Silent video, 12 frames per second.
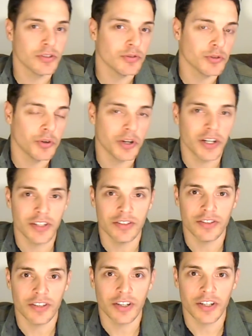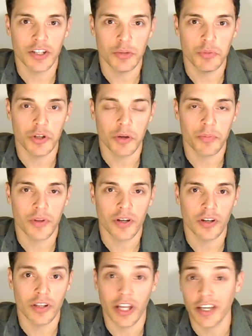go ahead and hit me up
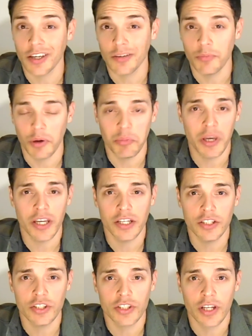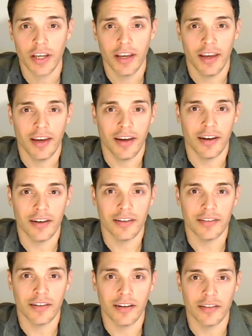there, like my page,
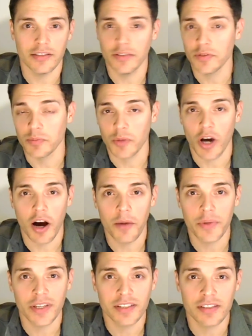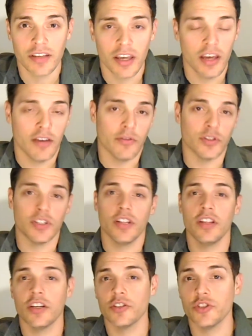and leave some comments. If there's
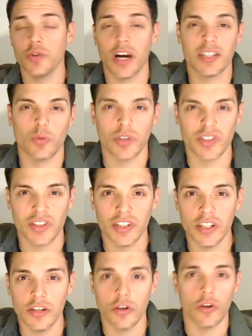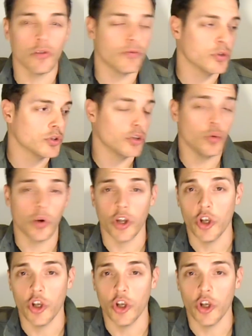anything else you guys want to see or if you want to